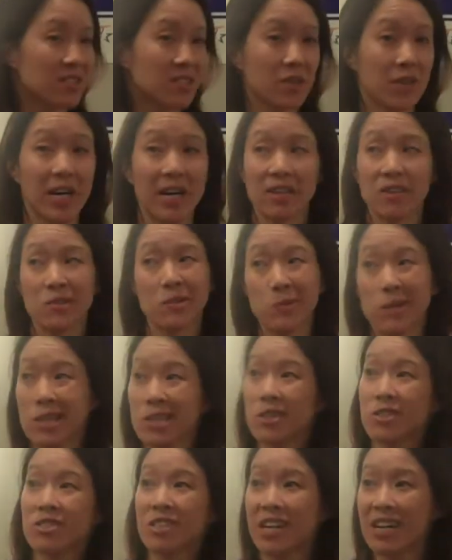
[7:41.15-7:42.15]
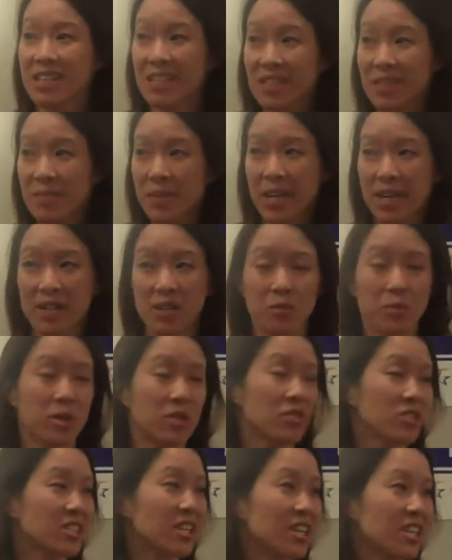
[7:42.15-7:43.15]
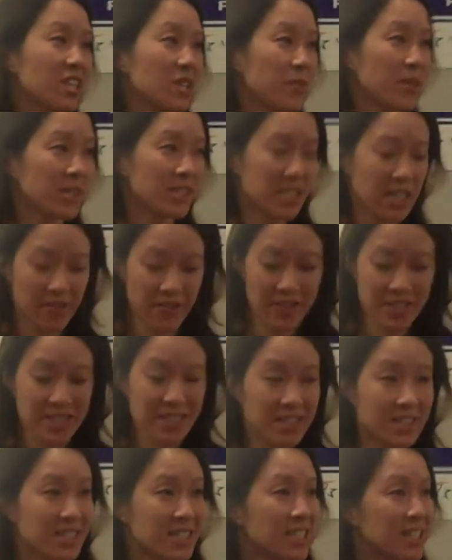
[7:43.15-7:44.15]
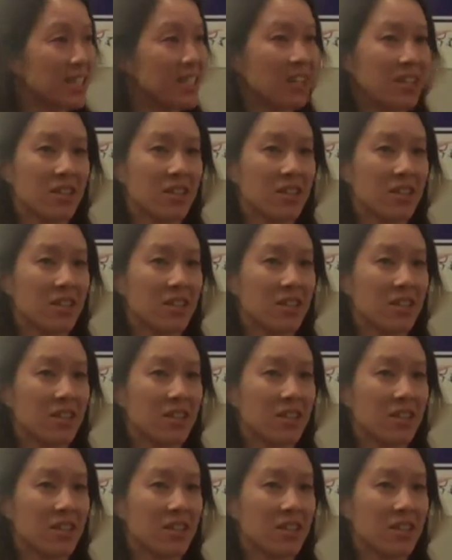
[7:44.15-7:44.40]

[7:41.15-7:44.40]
So I don't know why you're talking about it when you're talking about deficits.